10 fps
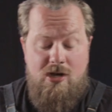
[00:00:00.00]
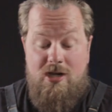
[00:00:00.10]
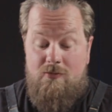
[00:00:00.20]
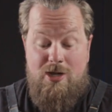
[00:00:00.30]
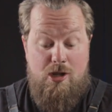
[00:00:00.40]

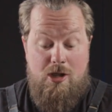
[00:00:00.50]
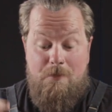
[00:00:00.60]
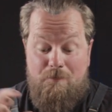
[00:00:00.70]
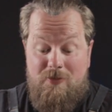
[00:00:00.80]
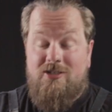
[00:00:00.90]
really, really
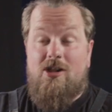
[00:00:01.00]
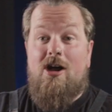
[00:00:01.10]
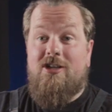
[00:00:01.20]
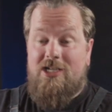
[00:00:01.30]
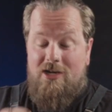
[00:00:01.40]
good. That's
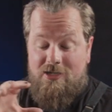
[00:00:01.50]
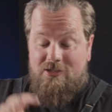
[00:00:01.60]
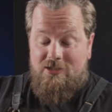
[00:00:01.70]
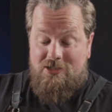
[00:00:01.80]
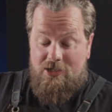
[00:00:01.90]
hearty,
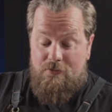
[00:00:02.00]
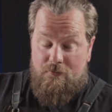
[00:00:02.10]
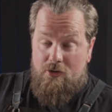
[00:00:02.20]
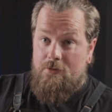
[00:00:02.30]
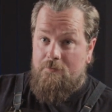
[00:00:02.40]
that's gonna see you
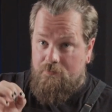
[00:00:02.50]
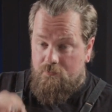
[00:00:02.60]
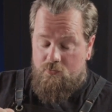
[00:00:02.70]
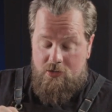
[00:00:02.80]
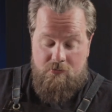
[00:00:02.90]
through.
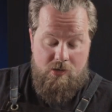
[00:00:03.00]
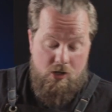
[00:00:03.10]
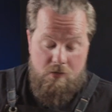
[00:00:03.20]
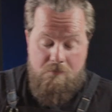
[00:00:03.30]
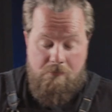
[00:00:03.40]
Really, really
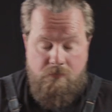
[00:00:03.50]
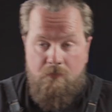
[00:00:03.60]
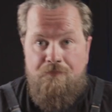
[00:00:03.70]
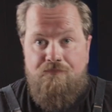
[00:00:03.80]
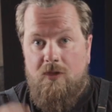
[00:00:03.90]
good.
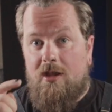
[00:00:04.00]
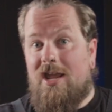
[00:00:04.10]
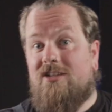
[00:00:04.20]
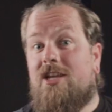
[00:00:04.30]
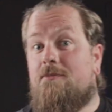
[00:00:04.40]

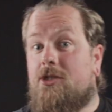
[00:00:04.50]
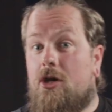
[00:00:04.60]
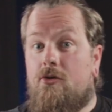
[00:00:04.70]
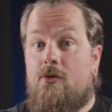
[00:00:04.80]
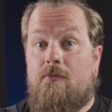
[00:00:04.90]
Next
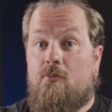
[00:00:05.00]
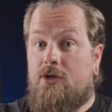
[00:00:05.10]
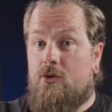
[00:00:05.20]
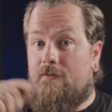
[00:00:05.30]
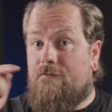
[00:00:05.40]
episode,
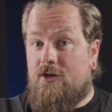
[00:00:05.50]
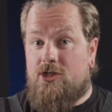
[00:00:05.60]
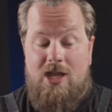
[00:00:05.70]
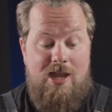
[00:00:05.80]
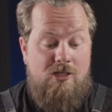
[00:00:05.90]
we're doing
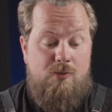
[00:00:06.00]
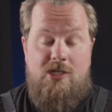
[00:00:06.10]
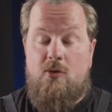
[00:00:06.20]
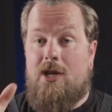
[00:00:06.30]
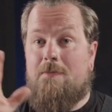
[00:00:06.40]
fish cakes, we're
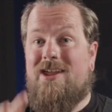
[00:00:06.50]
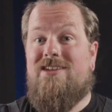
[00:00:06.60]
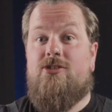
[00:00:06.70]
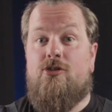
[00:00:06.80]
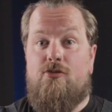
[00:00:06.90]
doing a
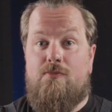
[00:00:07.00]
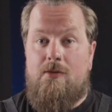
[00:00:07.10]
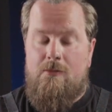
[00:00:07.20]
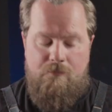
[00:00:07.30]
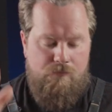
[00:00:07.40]
pea soup.
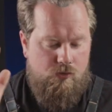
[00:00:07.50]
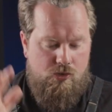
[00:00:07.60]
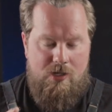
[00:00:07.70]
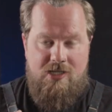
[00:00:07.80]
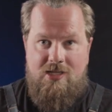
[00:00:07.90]

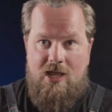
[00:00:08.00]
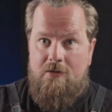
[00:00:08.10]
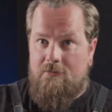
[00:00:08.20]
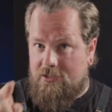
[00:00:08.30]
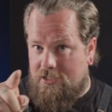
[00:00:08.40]
Join us
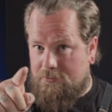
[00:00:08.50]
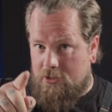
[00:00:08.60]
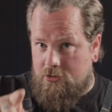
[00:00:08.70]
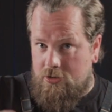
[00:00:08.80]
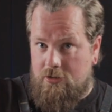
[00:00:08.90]
then, that's
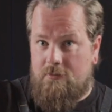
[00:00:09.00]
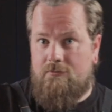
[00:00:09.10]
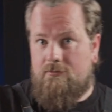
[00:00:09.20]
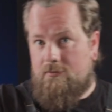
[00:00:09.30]
episode 2.